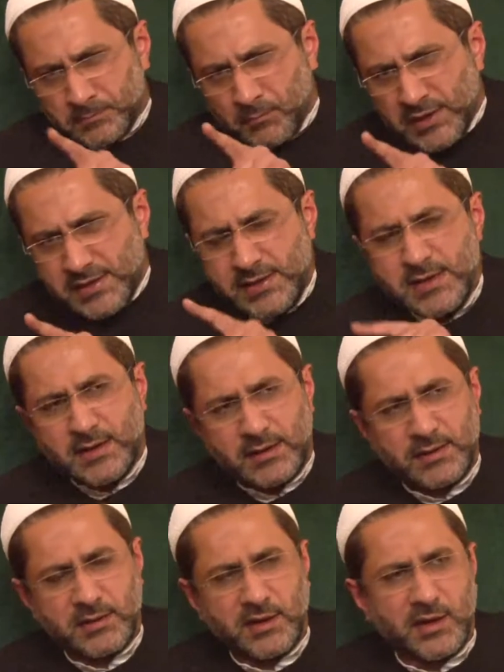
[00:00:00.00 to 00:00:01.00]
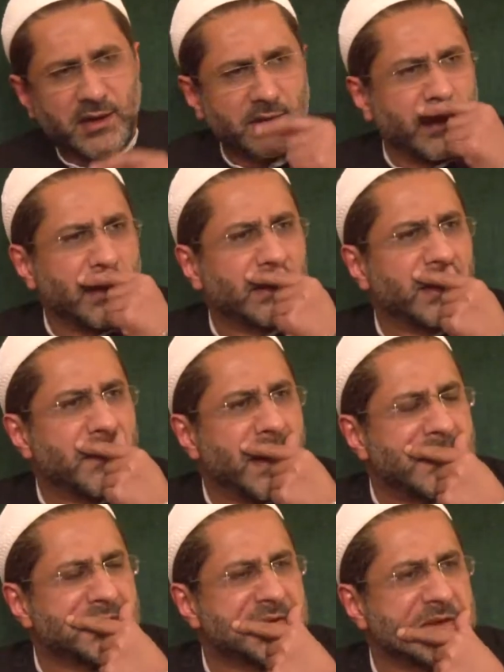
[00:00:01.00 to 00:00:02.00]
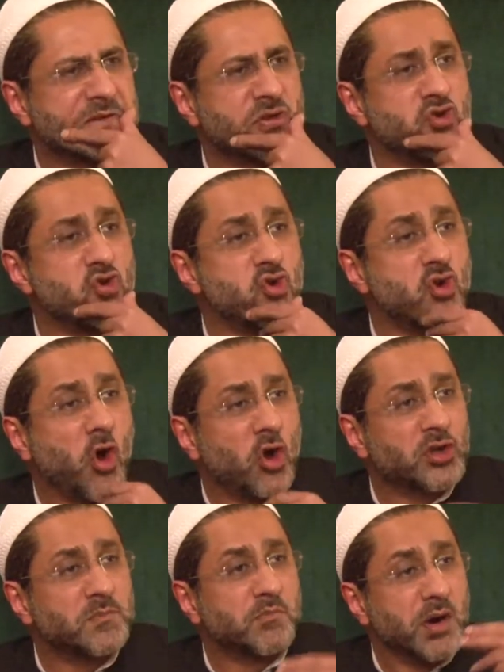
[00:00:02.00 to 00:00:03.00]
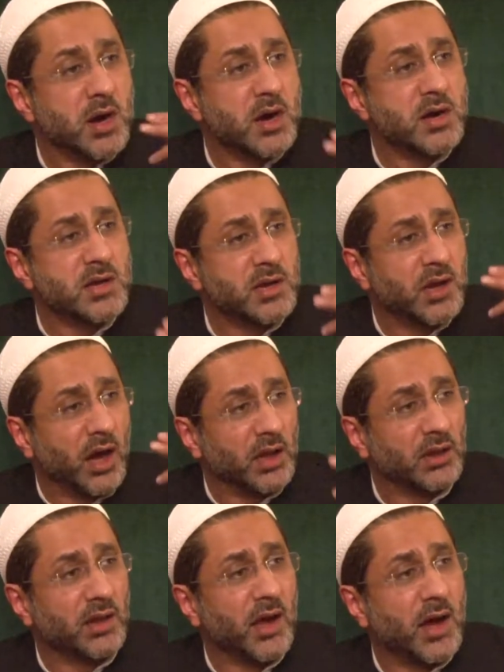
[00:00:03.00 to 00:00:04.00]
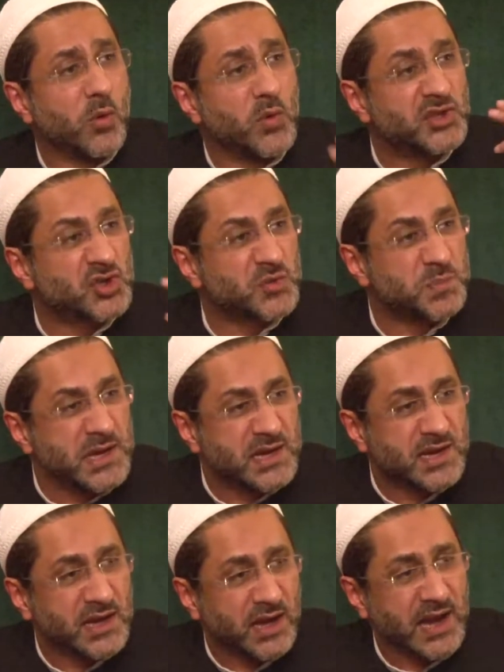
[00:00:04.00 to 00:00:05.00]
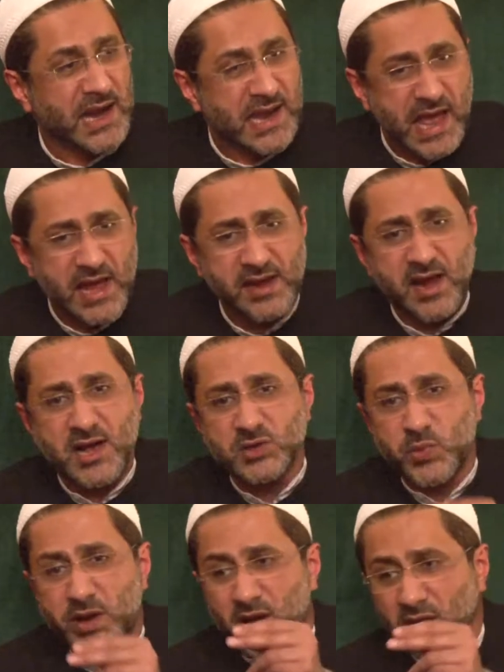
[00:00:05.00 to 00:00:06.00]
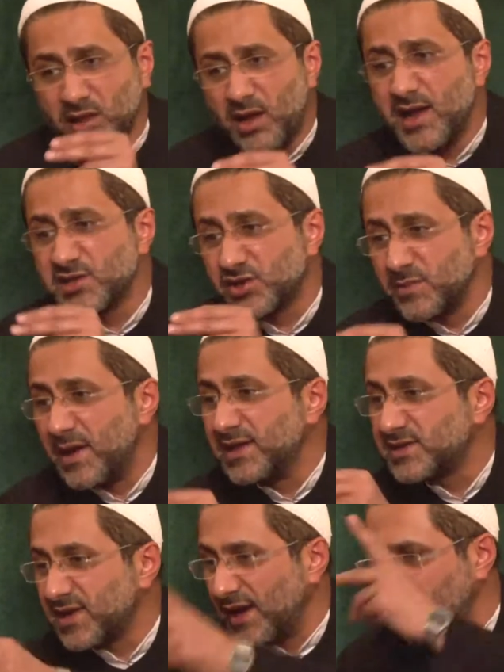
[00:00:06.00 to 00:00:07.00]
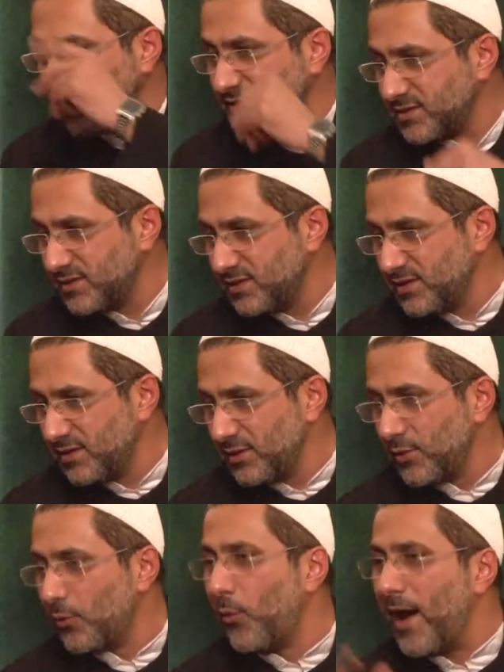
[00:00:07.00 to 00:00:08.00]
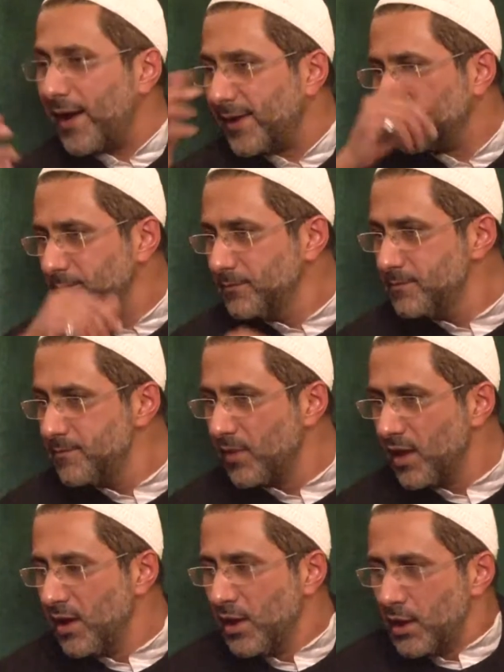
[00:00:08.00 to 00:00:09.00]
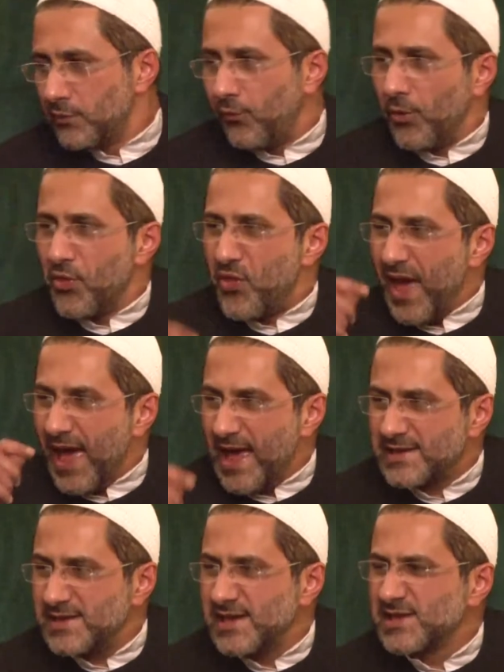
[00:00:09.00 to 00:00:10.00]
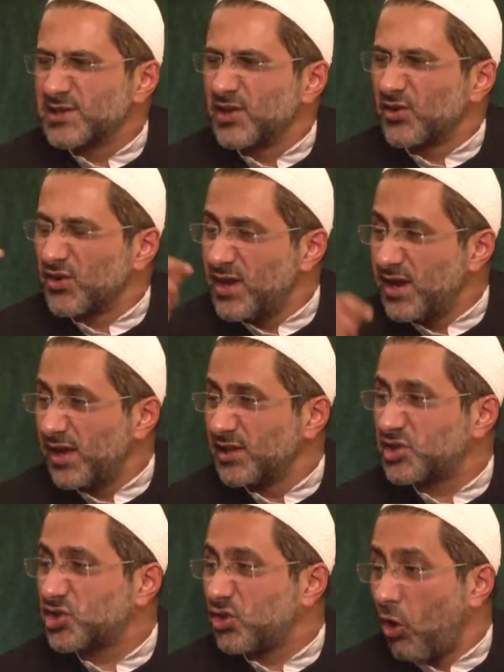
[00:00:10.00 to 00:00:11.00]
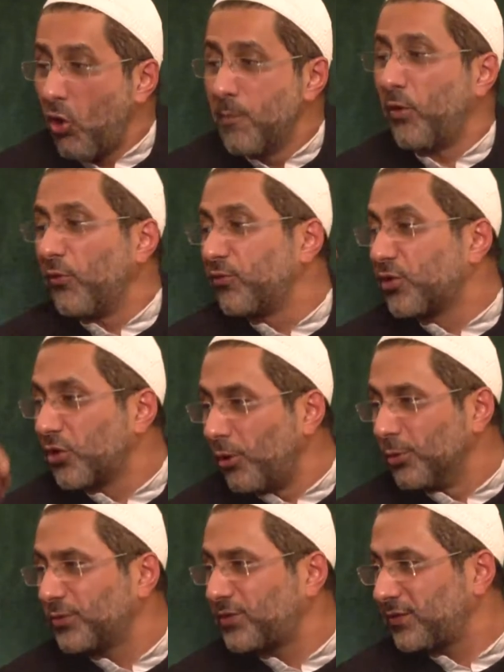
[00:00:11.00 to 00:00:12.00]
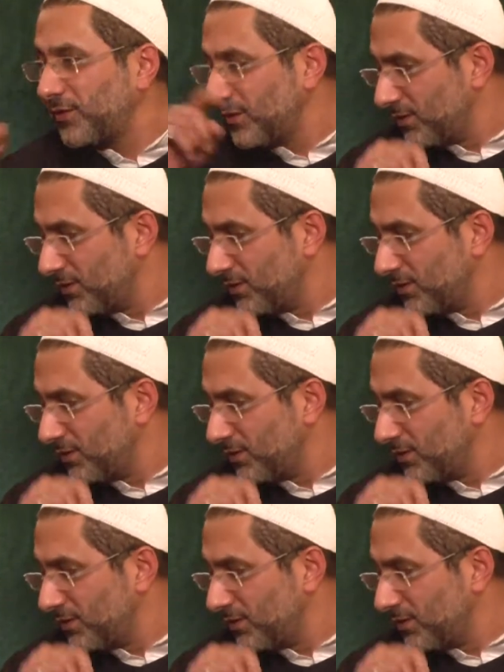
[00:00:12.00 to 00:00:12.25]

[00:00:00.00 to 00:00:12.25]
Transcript: But here, the Imam says, do not burden Allah with speaking in areas where Allah has remained silent. Why? For that is the real scope of growth.